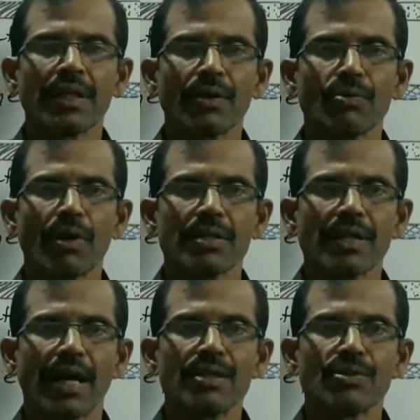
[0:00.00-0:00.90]
that was
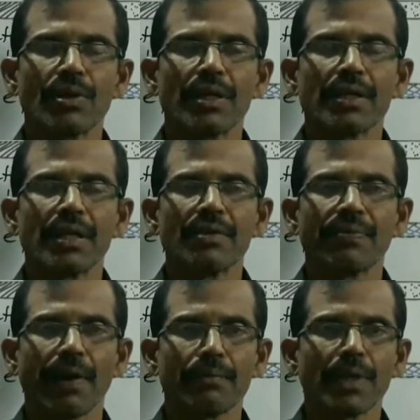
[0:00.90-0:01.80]
isolated
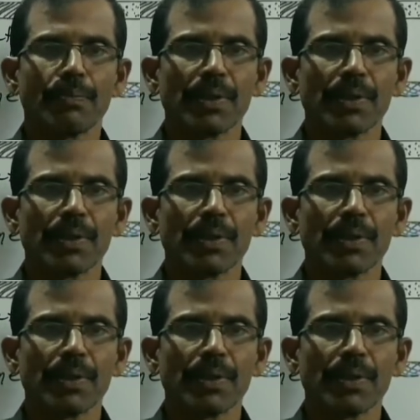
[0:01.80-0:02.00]
from the